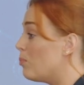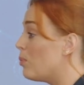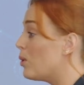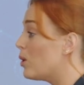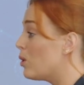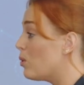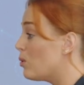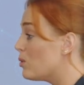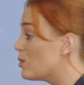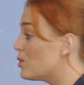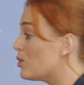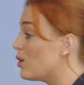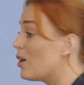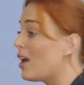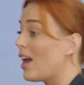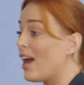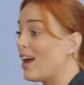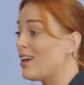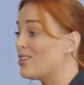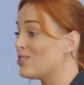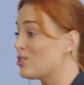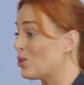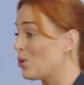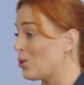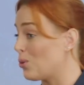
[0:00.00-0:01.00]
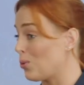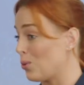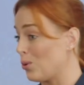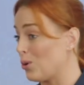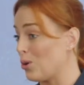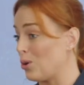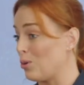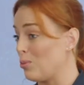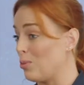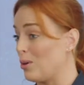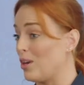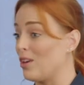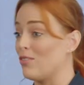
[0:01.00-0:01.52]
but also as a
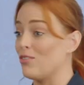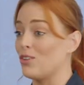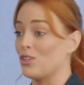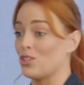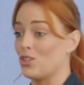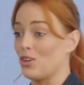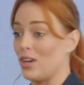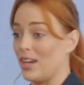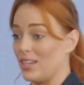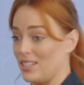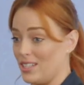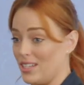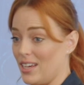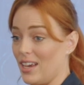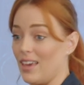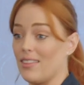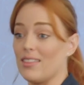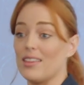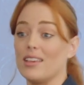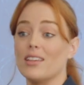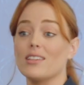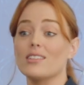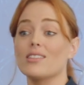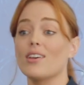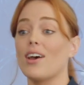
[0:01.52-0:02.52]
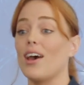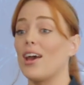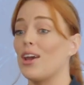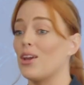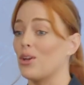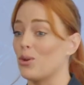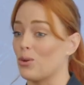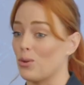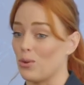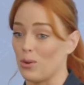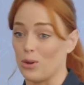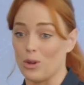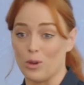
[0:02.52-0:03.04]
group if you're trying to get the entire
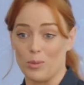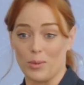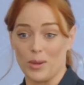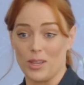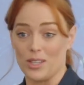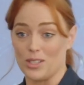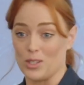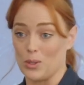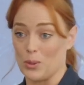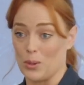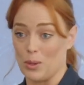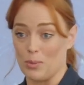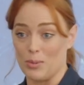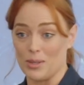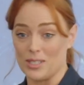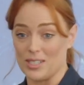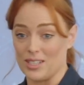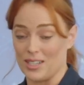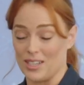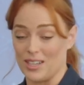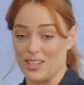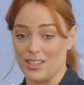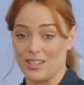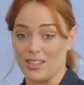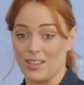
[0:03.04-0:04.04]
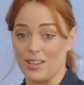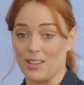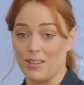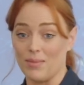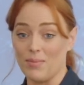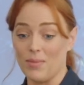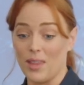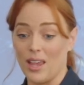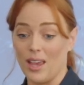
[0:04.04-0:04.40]
group into a particular